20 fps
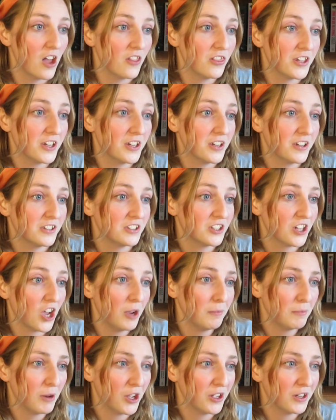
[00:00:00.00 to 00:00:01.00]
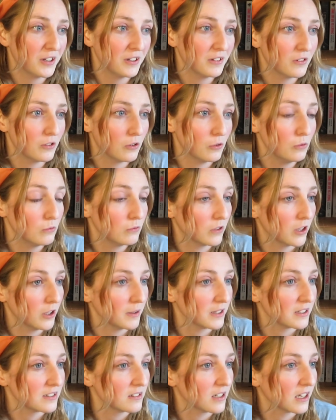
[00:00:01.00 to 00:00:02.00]
The timeline... Oh, no,
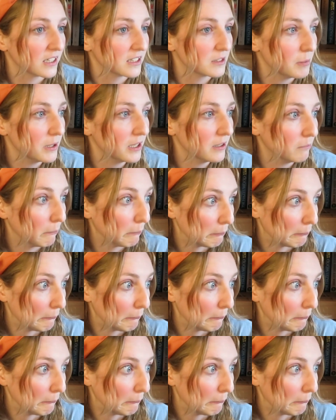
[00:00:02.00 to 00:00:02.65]
that's the next bit.